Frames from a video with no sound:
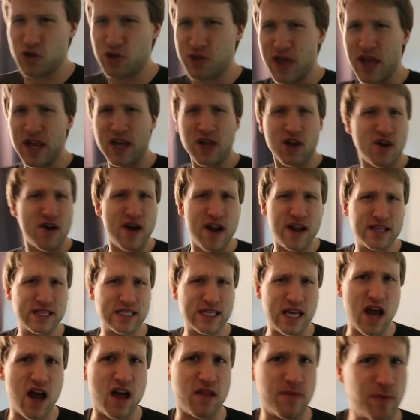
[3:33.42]
Do you think show. you're
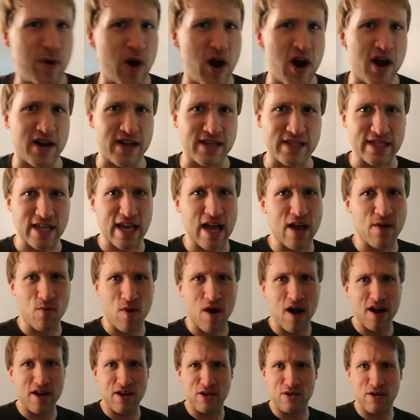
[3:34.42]
in South Park? Is that
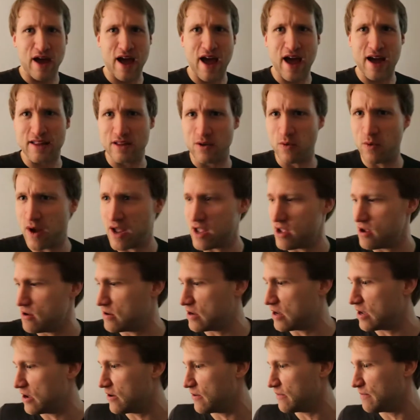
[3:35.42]
why you act the way
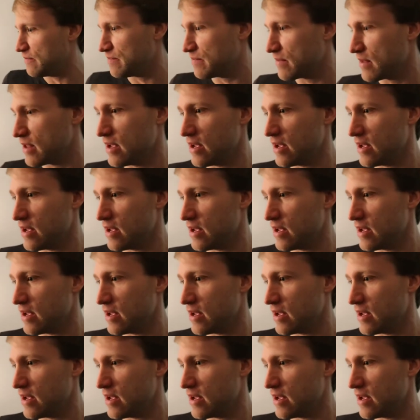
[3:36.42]
you do?